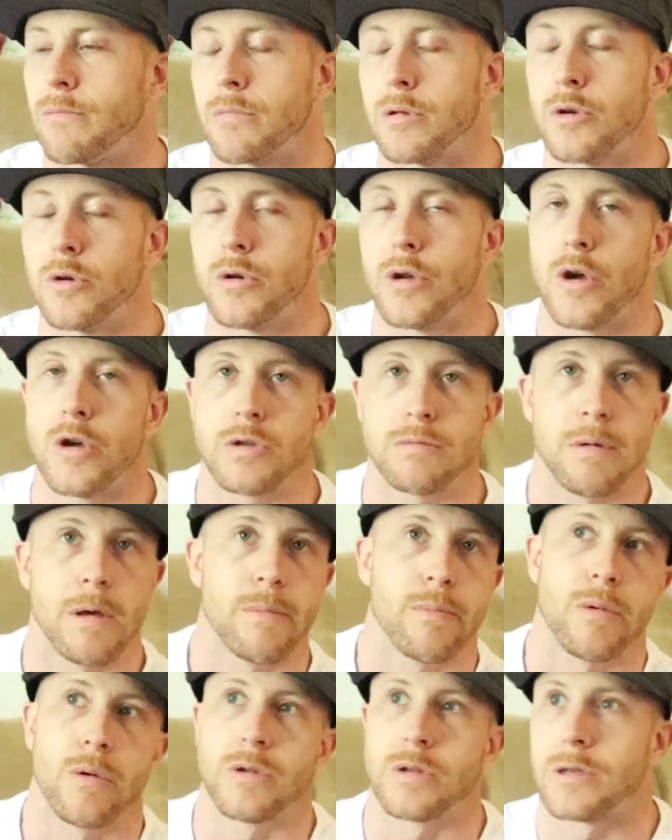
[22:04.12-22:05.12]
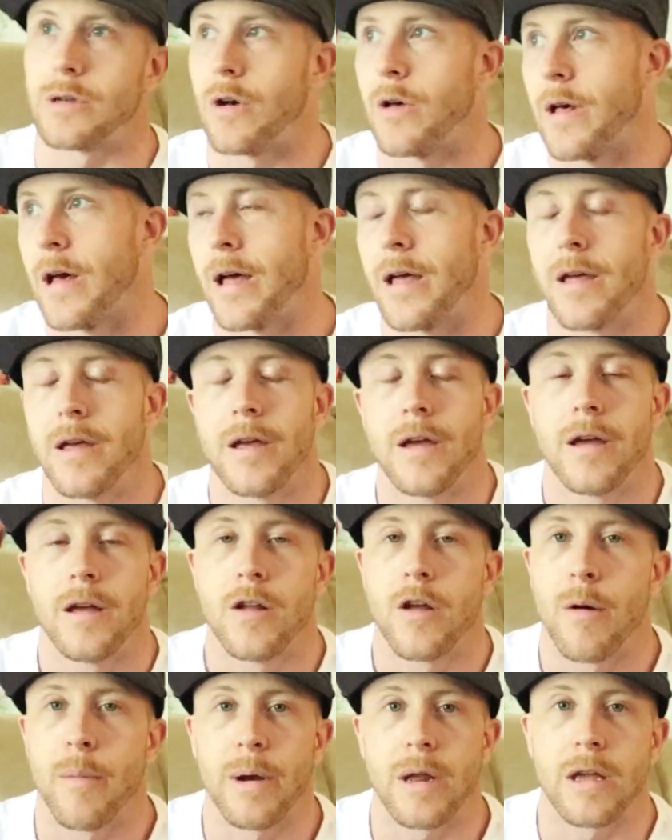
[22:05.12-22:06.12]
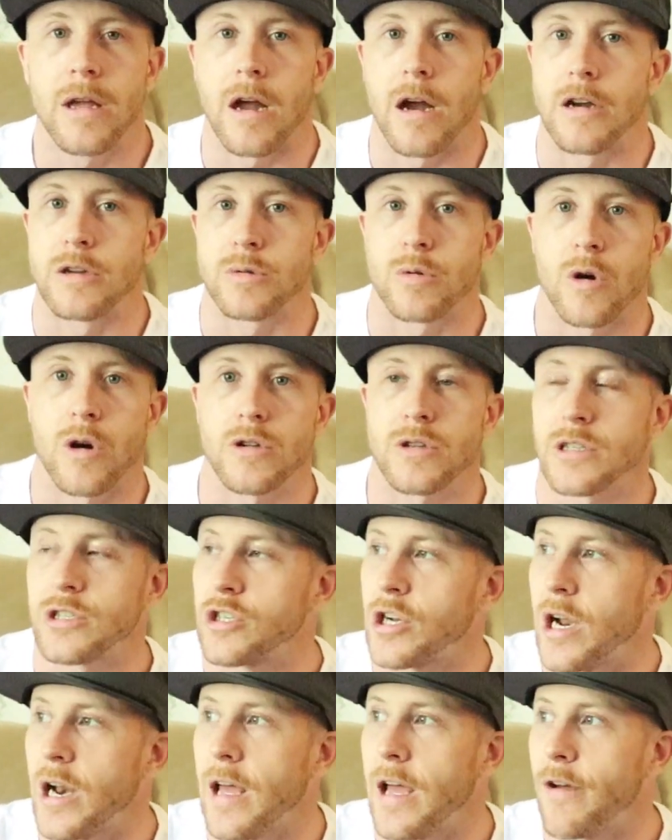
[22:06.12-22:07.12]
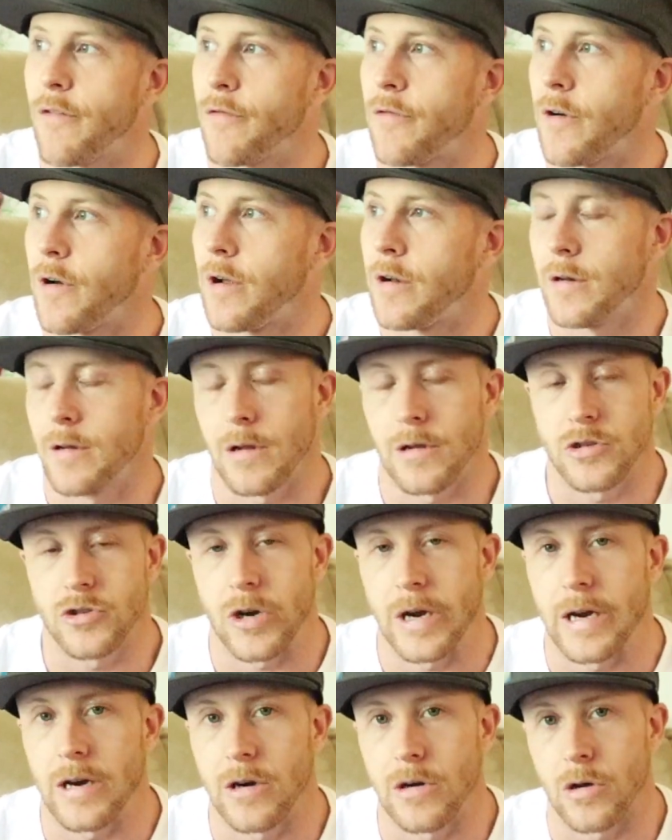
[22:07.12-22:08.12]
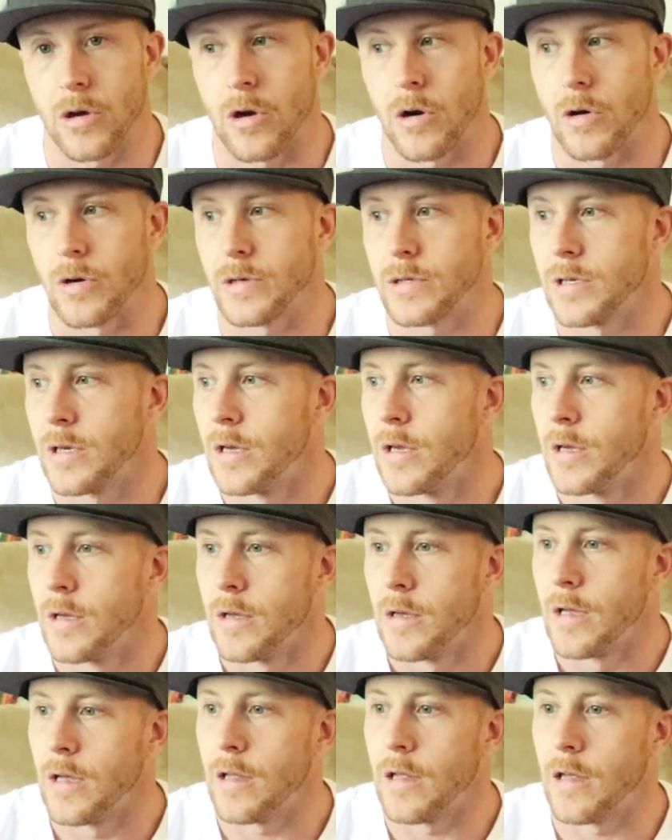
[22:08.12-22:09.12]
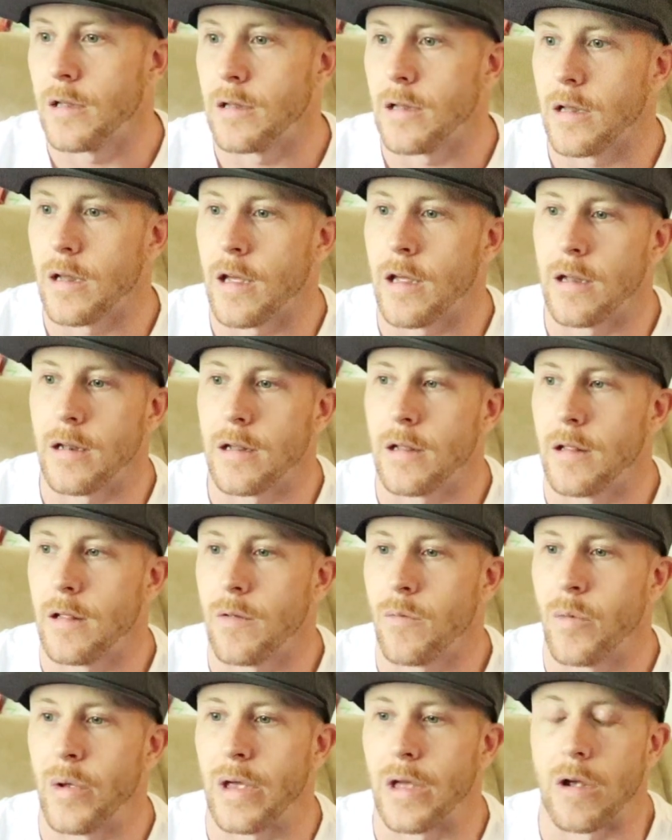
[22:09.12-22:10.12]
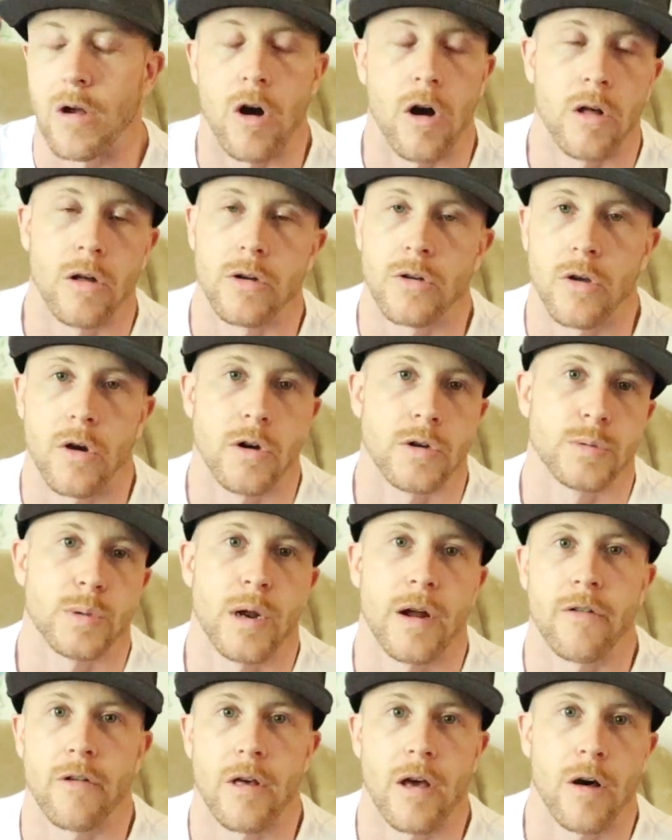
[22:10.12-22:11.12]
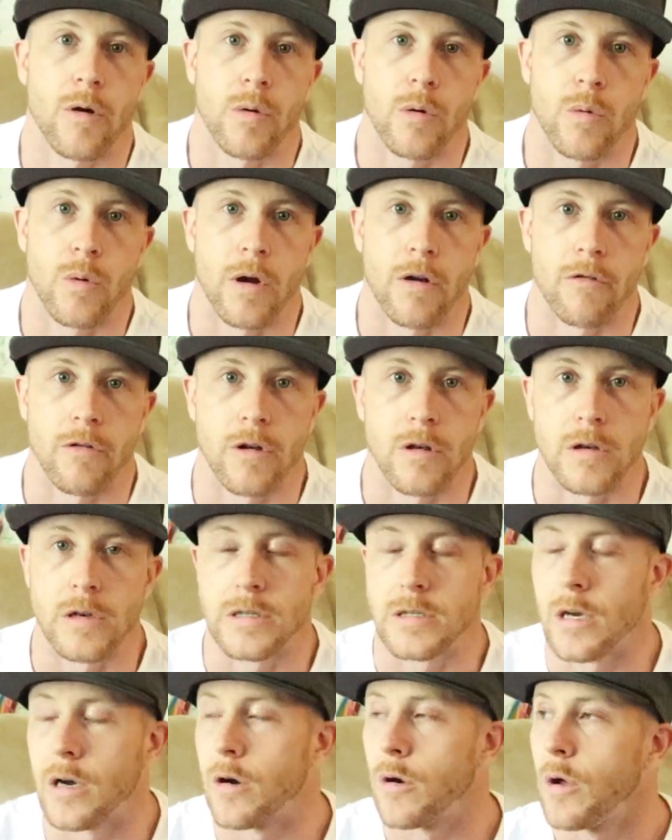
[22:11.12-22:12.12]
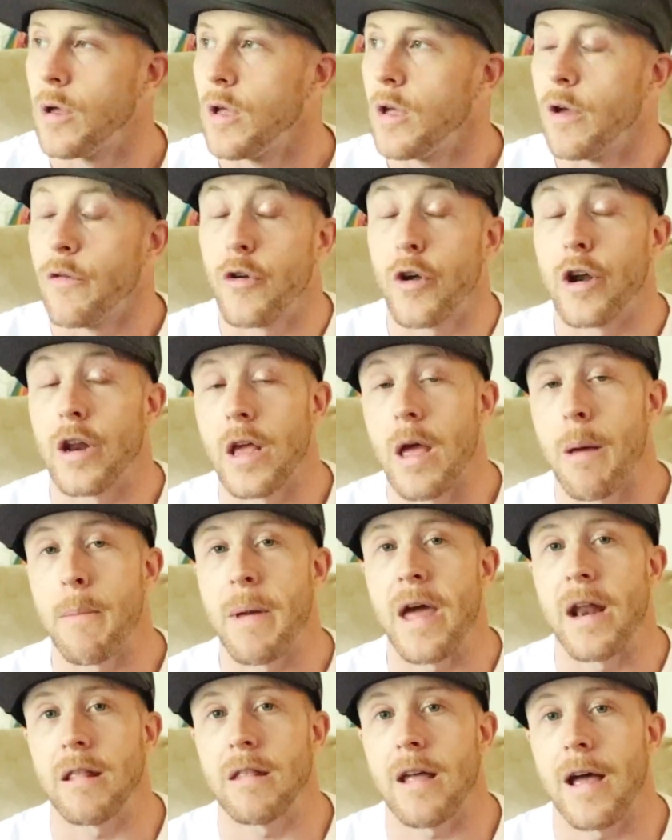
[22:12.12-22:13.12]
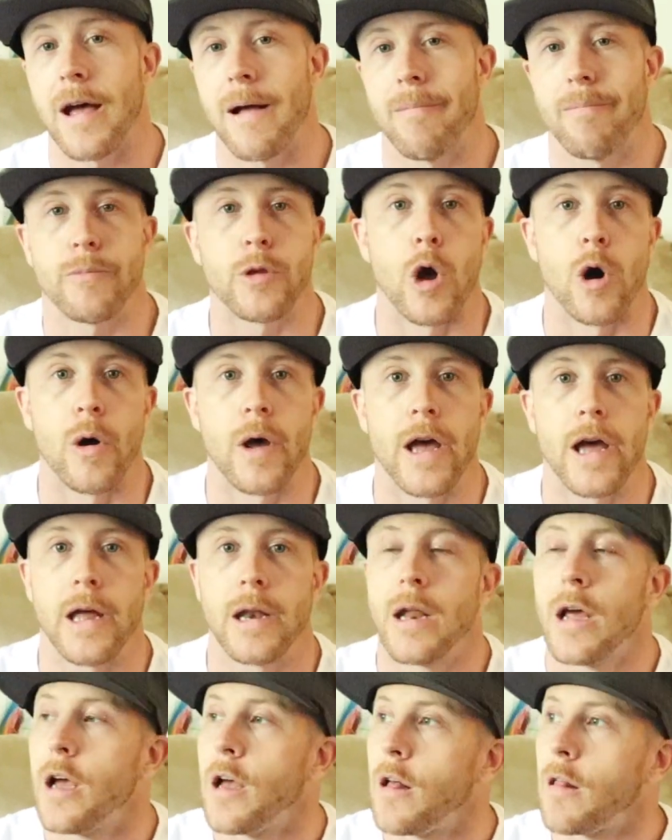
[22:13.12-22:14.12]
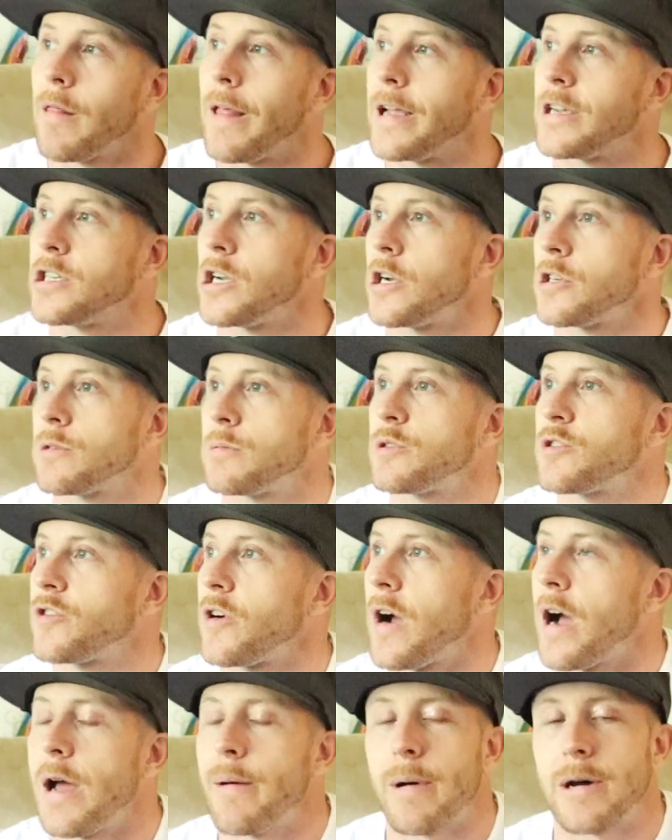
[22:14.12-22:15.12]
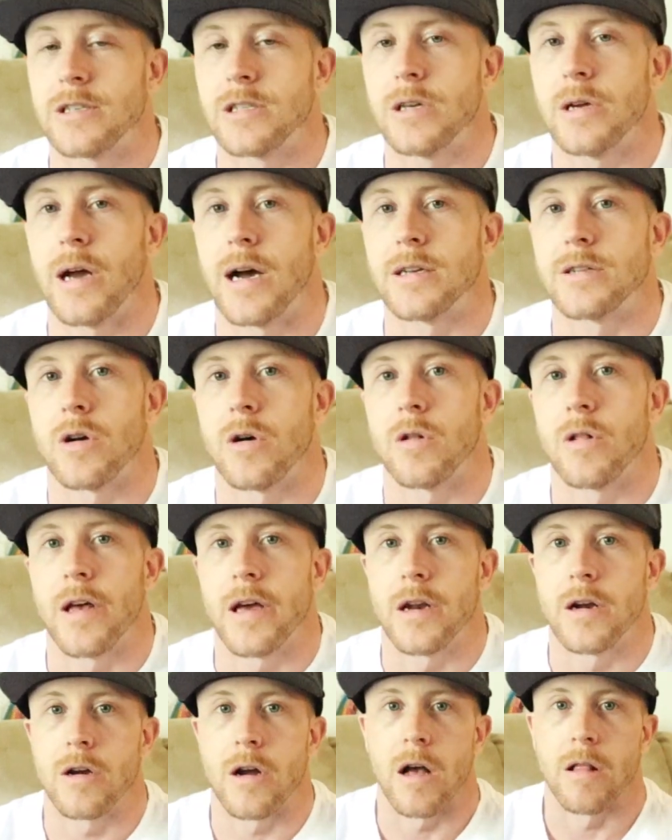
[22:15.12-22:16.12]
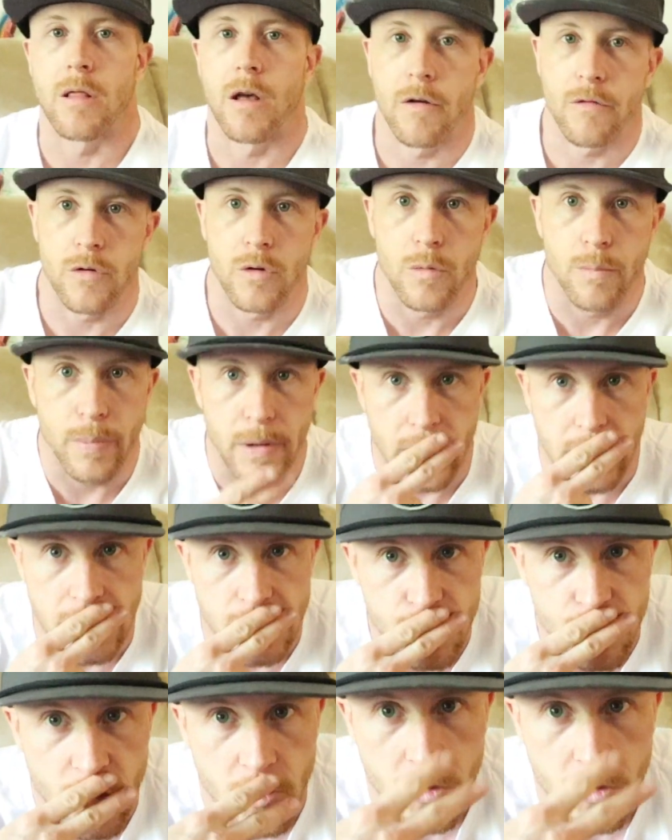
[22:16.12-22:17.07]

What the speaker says: and blue nose pit bulls and all that. Nobody cares. We're all just trying to have fun, train our dogs, and we could call our dogs whatever the hell we want, really. So if you're gonna get mad at that, go ahead, like, share, subscribe. I'll see you guys all later. I love you. Peace.